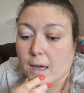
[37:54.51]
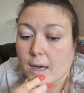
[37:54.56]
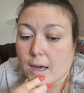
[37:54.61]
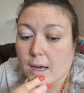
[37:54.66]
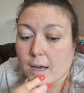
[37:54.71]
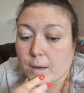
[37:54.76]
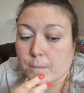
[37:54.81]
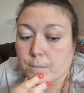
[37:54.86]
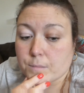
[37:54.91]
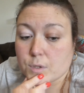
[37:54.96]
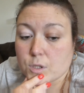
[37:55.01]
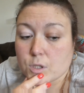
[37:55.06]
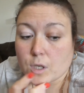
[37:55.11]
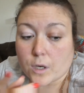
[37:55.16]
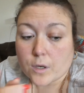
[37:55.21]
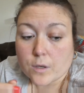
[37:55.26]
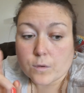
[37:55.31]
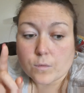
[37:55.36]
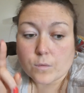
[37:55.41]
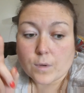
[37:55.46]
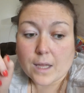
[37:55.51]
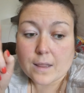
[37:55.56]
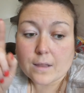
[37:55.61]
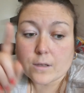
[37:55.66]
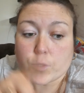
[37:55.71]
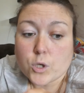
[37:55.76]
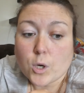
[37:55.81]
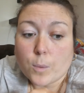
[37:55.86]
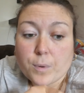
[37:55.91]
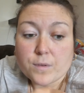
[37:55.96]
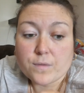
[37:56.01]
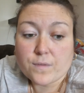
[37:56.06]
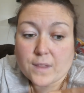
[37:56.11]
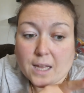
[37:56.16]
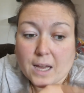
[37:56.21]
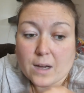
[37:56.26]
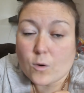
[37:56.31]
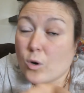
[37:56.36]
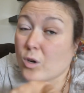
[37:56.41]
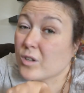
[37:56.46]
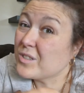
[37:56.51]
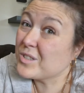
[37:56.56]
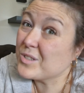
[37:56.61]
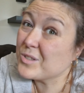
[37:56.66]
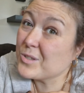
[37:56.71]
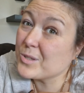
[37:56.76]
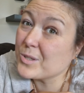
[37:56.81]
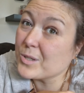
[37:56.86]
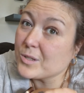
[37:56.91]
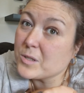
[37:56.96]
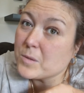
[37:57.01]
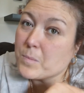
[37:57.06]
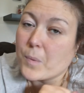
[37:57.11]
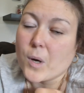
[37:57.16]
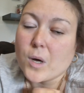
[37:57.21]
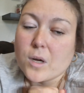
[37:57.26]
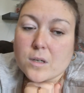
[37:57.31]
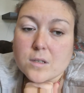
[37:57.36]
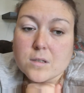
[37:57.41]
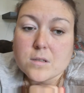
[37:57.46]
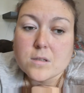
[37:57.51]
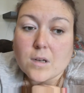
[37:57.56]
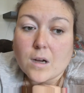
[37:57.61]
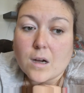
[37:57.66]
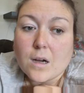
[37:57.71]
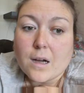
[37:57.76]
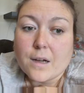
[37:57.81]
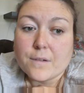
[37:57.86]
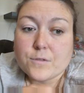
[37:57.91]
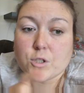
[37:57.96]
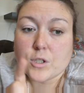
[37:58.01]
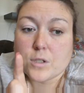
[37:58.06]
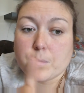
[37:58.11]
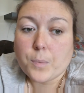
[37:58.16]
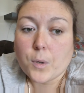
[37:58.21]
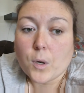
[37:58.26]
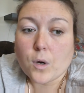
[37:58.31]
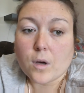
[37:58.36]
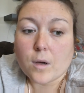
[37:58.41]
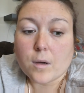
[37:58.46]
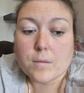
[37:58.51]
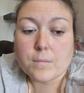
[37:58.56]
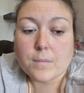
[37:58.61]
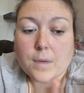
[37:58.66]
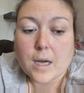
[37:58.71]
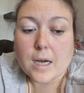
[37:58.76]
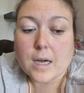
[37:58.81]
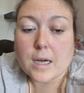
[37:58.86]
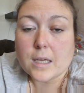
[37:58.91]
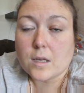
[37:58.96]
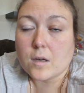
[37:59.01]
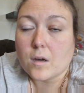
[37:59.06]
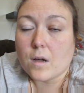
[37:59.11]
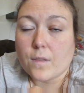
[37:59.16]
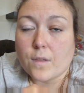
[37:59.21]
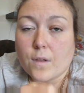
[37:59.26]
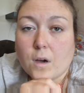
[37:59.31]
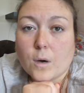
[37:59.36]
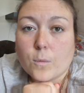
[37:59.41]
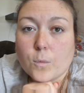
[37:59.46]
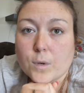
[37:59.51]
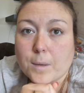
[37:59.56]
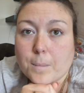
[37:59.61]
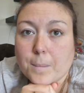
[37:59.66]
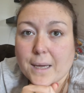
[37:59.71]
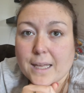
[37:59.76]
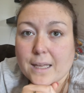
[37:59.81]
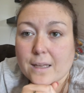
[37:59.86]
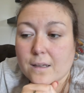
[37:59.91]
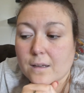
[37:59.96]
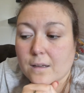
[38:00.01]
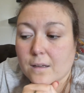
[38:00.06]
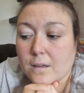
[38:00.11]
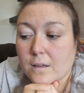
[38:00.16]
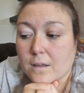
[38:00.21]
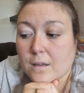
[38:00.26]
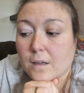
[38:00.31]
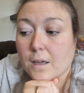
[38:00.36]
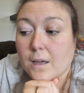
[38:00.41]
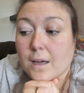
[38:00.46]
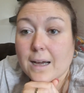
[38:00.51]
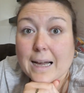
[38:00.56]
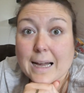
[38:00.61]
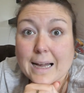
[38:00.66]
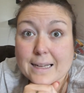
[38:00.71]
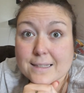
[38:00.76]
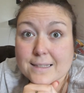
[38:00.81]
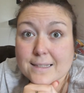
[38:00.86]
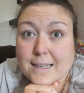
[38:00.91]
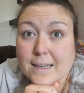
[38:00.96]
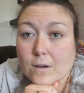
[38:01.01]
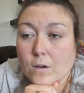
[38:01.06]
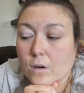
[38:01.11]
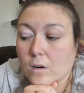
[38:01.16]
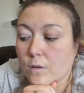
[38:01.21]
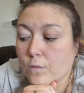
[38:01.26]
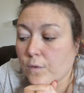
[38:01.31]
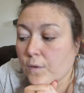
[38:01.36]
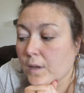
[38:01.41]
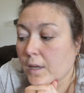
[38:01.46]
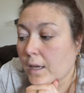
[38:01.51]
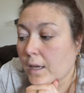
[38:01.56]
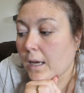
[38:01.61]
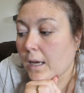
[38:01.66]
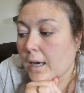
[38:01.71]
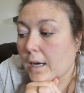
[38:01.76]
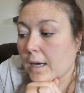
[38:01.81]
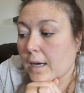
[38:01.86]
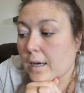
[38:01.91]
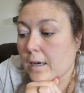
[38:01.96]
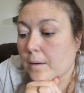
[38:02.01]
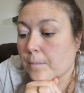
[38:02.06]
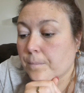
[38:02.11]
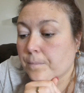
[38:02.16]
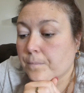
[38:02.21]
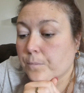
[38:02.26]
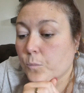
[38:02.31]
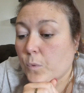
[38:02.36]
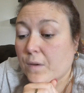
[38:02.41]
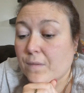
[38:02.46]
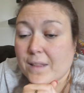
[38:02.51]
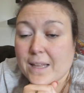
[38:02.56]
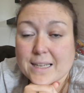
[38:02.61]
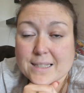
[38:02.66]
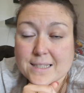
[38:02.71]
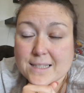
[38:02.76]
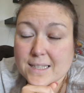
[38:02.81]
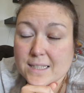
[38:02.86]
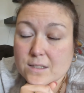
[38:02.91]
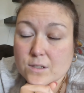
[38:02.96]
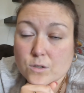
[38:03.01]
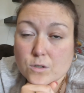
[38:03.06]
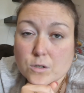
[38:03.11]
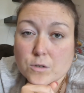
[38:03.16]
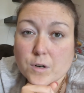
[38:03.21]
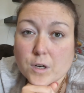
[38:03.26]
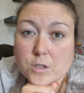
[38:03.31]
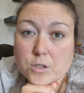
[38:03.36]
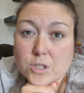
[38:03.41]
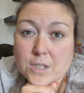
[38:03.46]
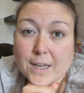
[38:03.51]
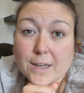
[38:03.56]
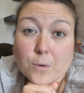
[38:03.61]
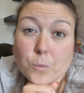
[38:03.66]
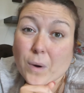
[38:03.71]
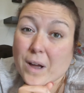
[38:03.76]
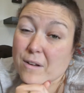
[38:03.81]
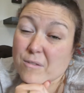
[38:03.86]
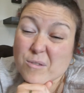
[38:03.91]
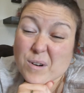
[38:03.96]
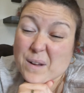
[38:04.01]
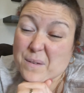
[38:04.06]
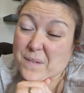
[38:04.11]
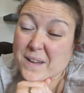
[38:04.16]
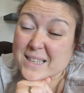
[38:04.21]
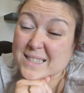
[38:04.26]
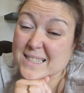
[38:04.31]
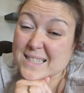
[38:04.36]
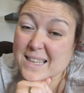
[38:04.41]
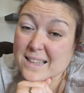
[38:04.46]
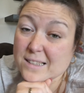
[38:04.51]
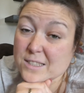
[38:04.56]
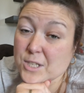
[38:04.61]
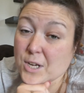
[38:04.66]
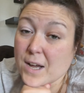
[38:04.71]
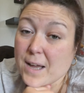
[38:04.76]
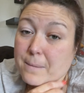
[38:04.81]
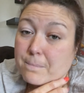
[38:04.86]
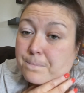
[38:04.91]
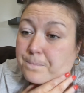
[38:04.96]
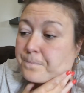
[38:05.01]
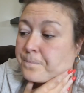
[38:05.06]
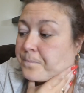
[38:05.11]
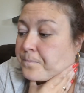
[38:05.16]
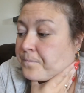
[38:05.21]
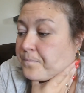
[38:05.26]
Um, so in the top of that odds and sods box, I've just put uh, yarn that I want to make hats out of, um, whether that's knitting or crochet, whatever I fancy at the time.